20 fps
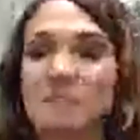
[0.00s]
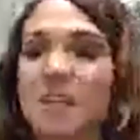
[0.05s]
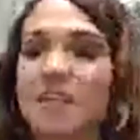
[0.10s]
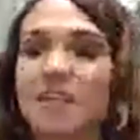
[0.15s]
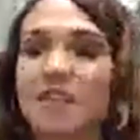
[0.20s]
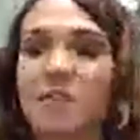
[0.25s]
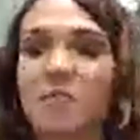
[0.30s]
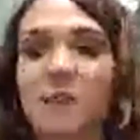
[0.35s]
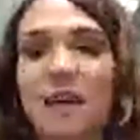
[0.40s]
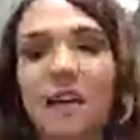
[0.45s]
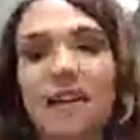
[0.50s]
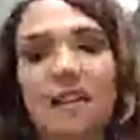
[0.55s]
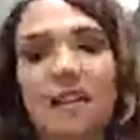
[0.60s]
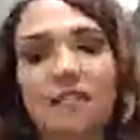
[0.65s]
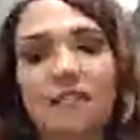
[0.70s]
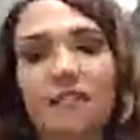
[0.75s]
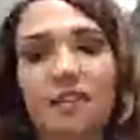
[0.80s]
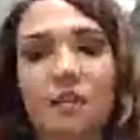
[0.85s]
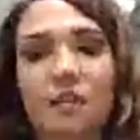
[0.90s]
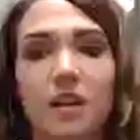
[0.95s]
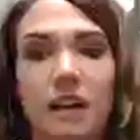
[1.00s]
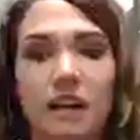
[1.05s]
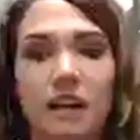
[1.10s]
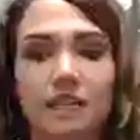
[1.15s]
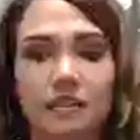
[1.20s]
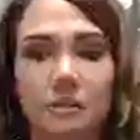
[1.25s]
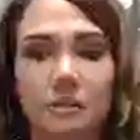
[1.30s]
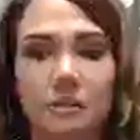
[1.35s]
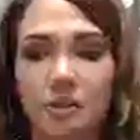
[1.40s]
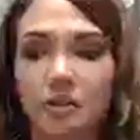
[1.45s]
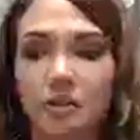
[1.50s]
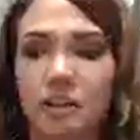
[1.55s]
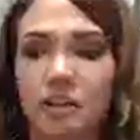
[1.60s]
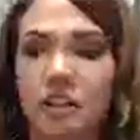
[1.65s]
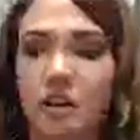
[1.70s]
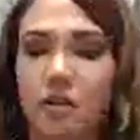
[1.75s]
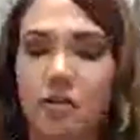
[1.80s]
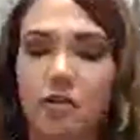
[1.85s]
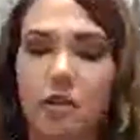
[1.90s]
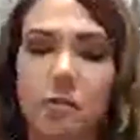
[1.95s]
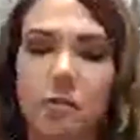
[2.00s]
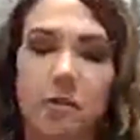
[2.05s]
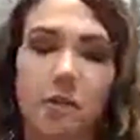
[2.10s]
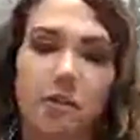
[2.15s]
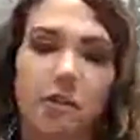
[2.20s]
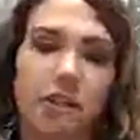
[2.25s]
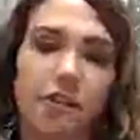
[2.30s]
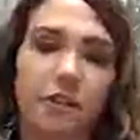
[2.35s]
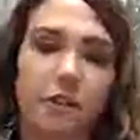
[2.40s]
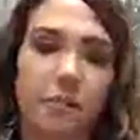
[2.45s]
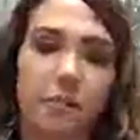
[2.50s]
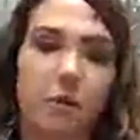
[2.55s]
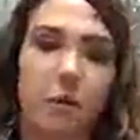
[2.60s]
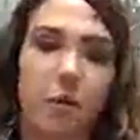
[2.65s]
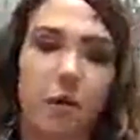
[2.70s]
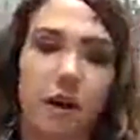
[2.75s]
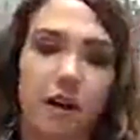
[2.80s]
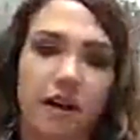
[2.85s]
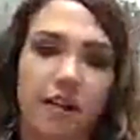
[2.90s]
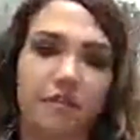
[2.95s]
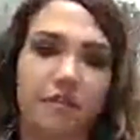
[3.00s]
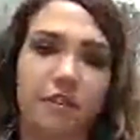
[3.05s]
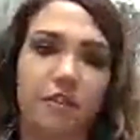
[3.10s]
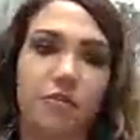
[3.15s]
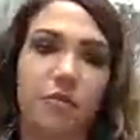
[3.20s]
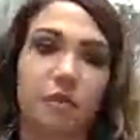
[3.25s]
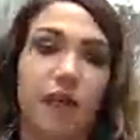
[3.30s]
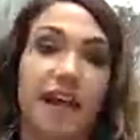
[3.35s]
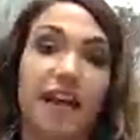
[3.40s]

But if you make them feel comfortable, if you're building rapport, if you,